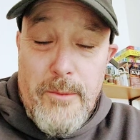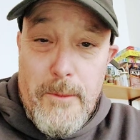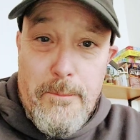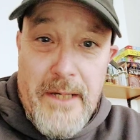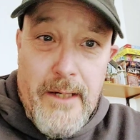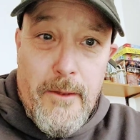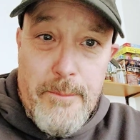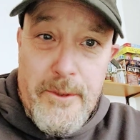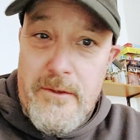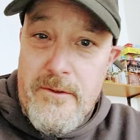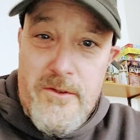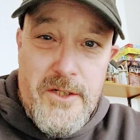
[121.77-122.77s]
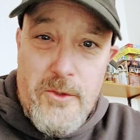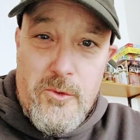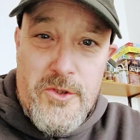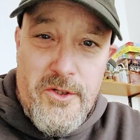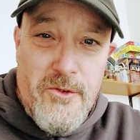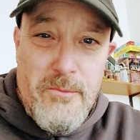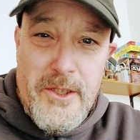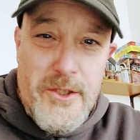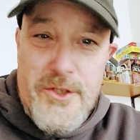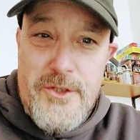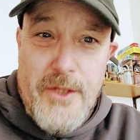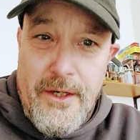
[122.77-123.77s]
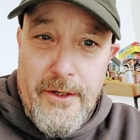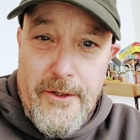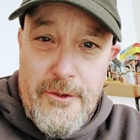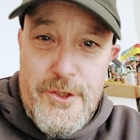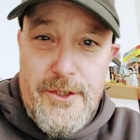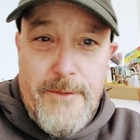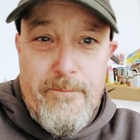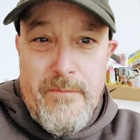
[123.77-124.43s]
bit better, but still too much dirge.